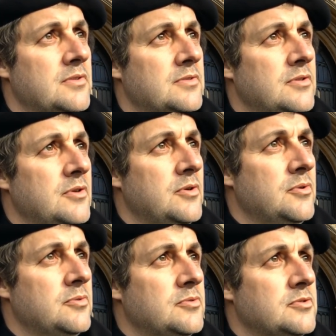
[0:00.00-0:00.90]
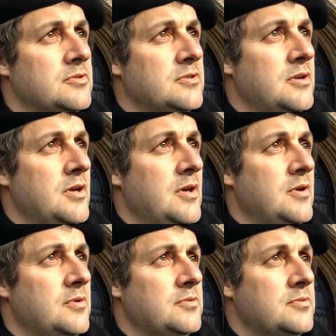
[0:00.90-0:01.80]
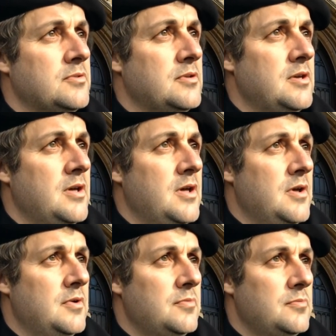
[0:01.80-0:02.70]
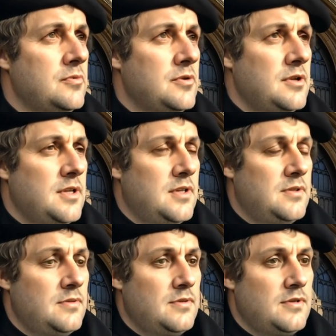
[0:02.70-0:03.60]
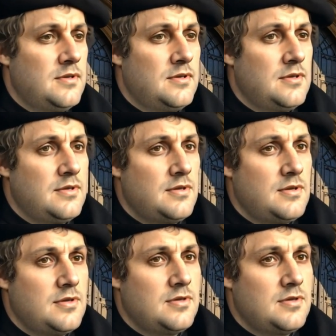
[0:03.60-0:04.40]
individual interpretation, and questioning authority.